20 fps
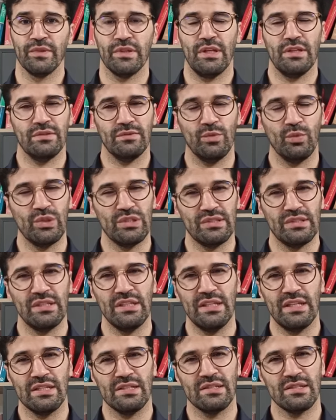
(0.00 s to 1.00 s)
That we
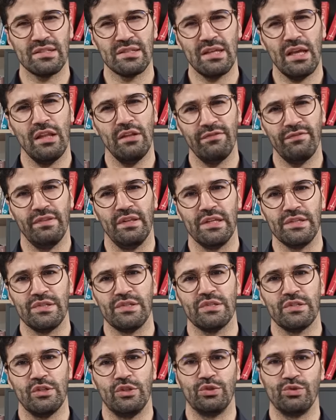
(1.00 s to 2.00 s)
see that
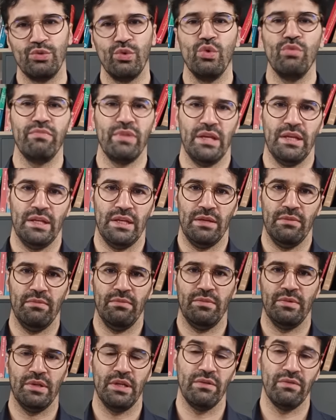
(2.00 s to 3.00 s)
selfless Rumi
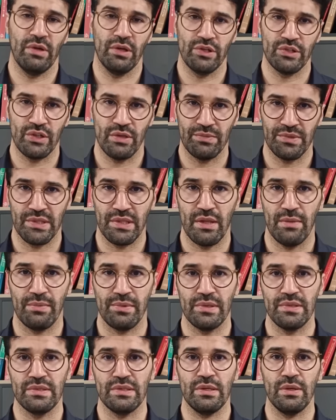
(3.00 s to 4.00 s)
in Divan-e Shams
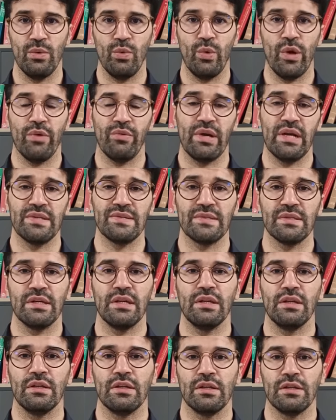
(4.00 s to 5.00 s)
Tabrizi, whereas
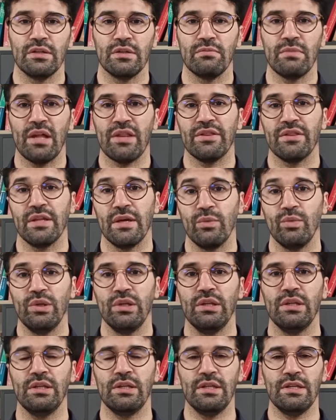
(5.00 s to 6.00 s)
in
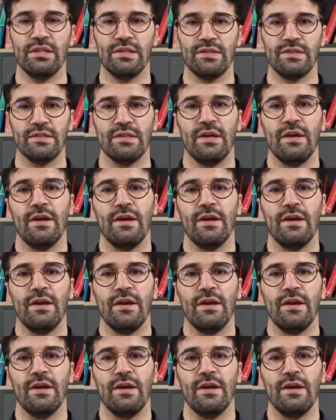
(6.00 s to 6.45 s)
Mathnavi he is